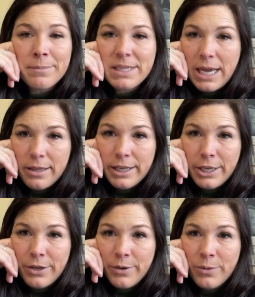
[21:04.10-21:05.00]
I'm telling
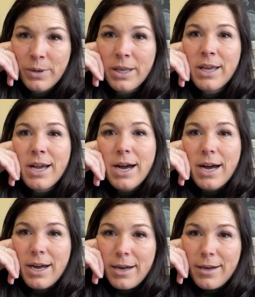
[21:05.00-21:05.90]
you,
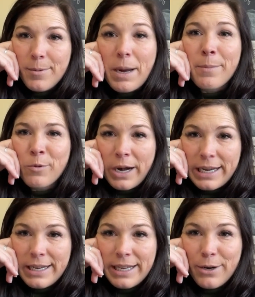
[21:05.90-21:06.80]
um, I'm
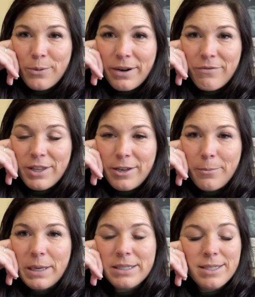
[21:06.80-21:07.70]
ready to get rid of
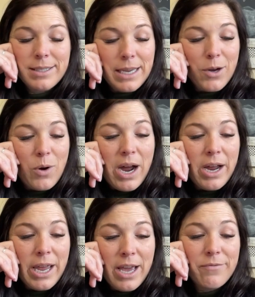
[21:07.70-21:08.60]
them. And so
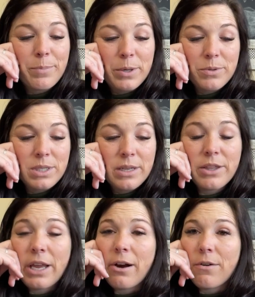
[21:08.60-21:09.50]
I have post,
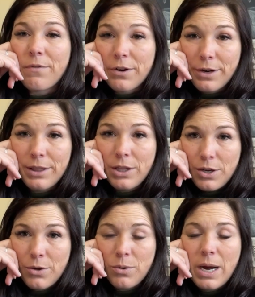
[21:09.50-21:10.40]
they are very
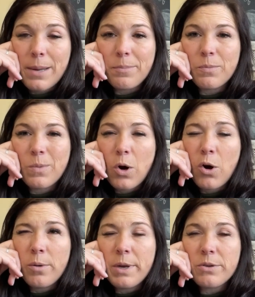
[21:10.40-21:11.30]
low. I'm
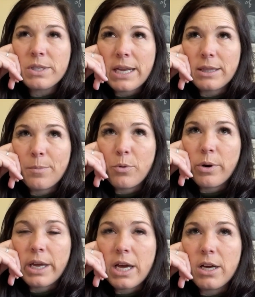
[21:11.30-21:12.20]
almost at the
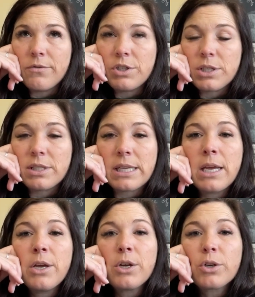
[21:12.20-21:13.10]
point of just
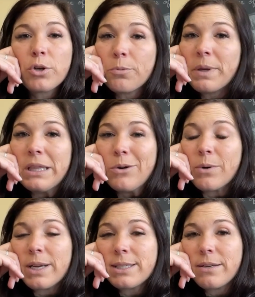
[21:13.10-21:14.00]
grouping the
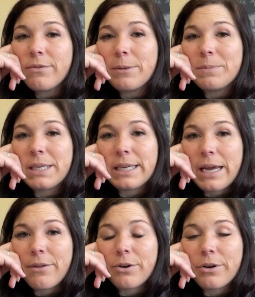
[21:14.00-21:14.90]
rest of them
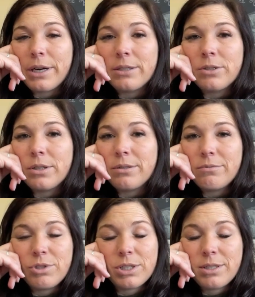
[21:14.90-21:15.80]
together and
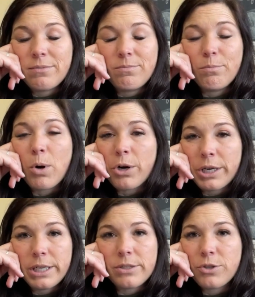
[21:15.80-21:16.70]
just
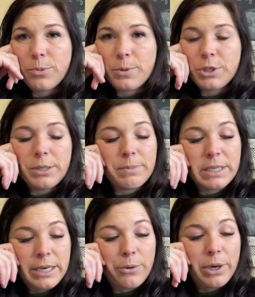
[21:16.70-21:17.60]
market it super cheap to
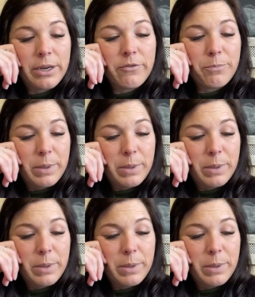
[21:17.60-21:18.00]
get rid of.